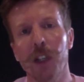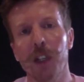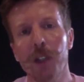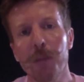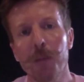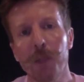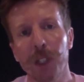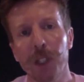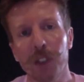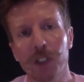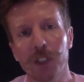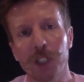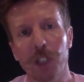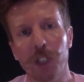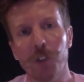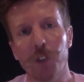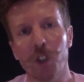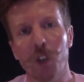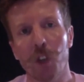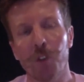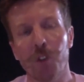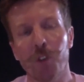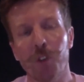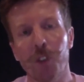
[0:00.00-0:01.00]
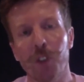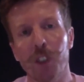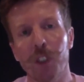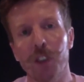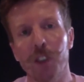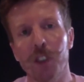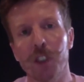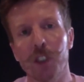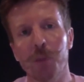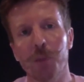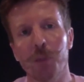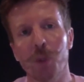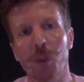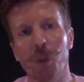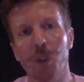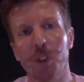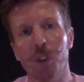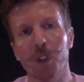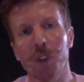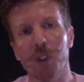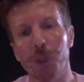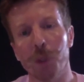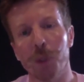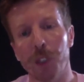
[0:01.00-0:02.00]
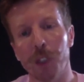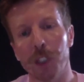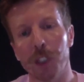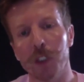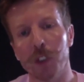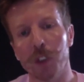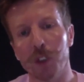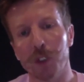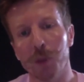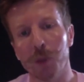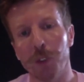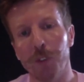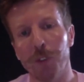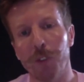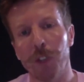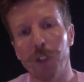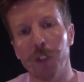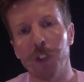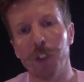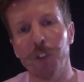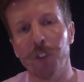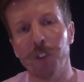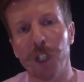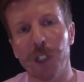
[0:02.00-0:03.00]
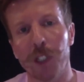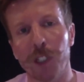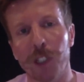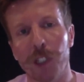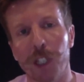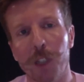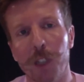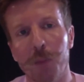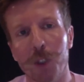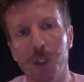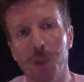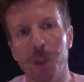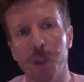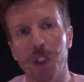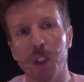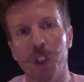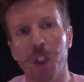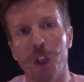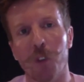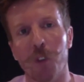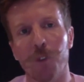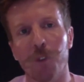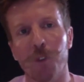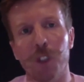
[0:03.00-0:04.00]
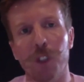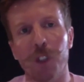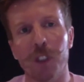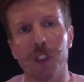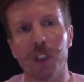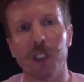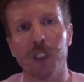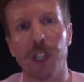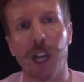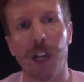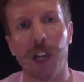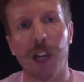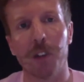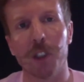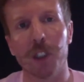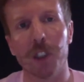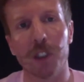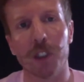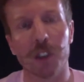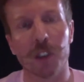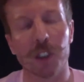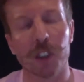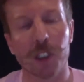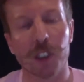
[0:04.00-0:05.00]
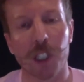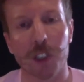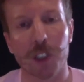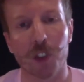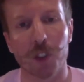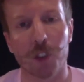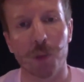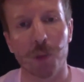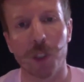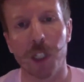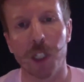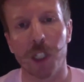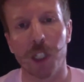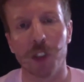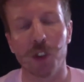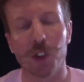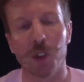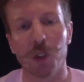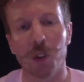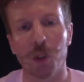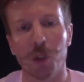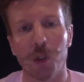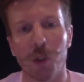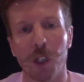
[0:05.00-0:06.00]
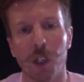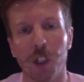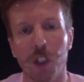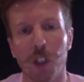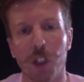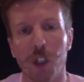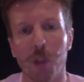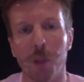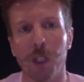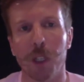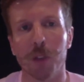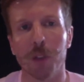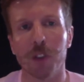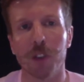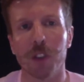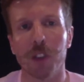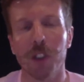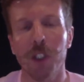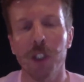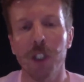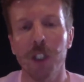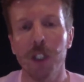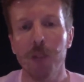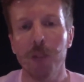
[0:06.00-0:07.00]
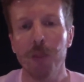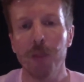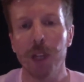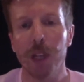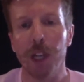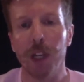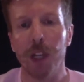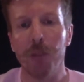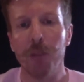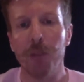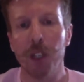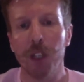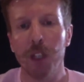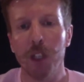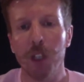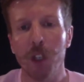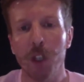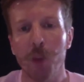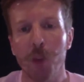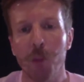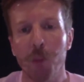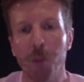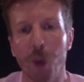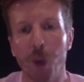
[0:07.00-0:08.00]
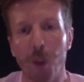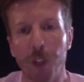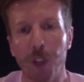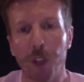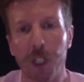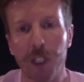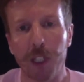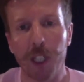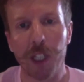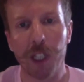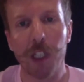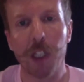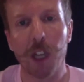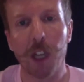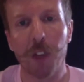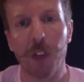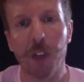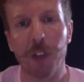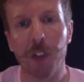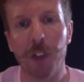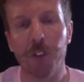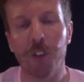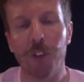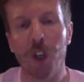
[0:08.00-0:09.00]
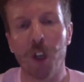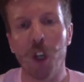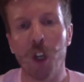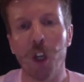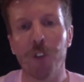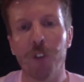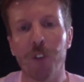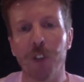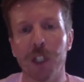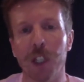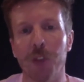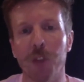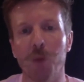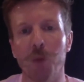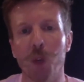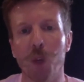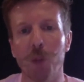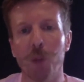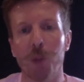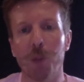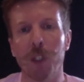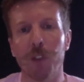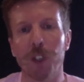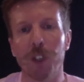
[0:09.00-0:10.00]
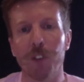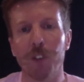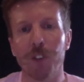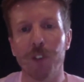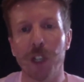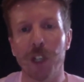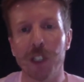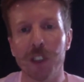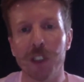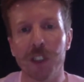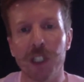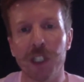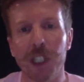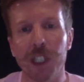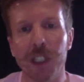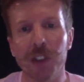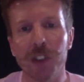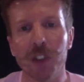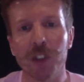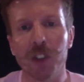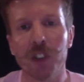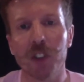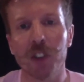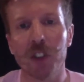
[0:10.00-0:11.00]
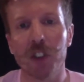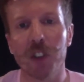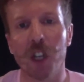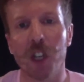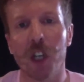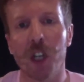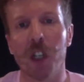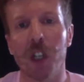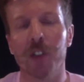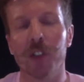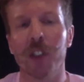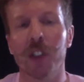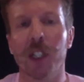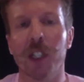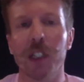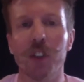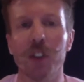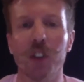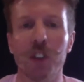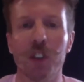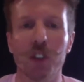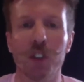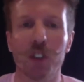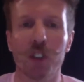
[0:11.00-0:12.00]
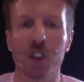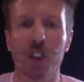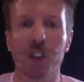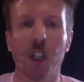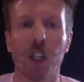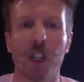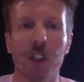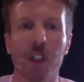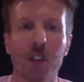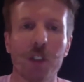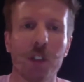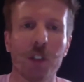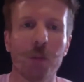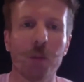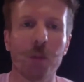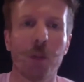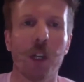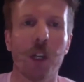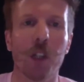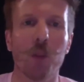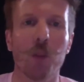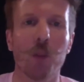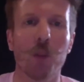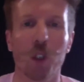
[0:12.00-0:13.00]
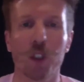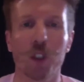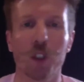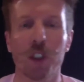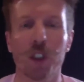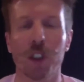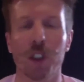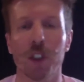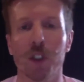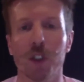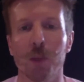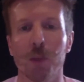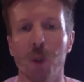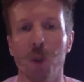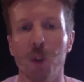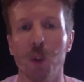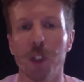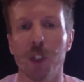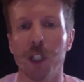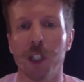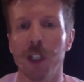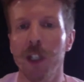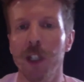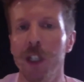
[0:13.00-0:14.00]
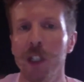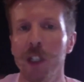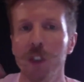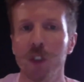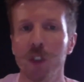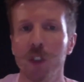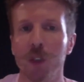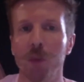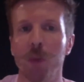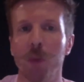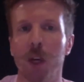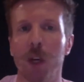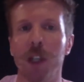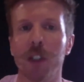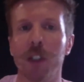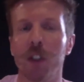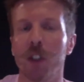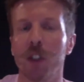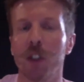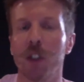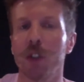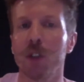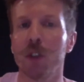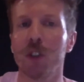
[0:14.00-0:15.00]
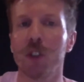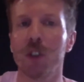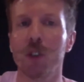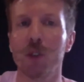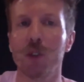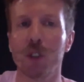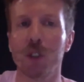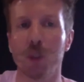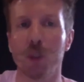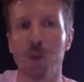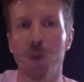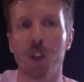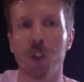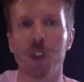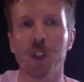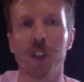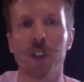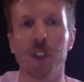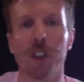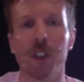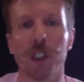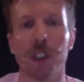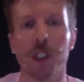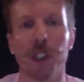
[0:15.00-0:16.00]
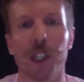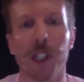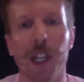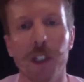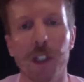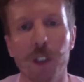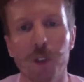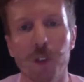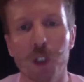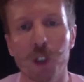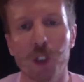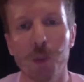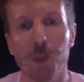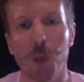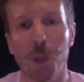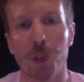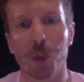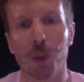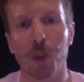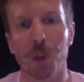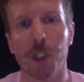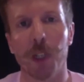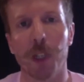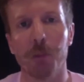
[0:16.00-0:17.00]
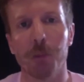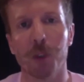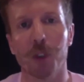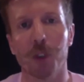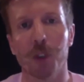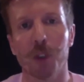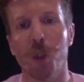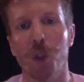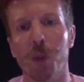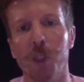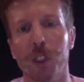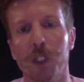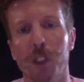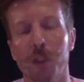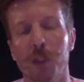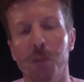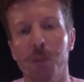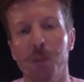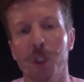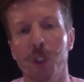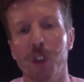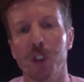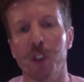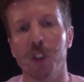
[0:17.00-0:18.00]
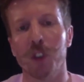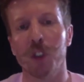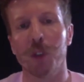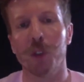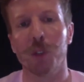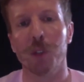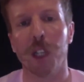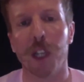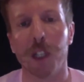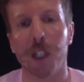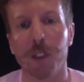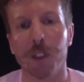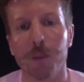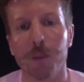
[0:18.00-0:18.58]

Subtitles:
Self-confidence is important, but there's also a very fine line between confidence and arrogance. And that's something I talk quite a lot about. But the key, I think, for her, if I gave one bit of advice, is start. And she's started by watching this morning. So I encourage you to watch until the end of tomorrow and absorb as much as you can.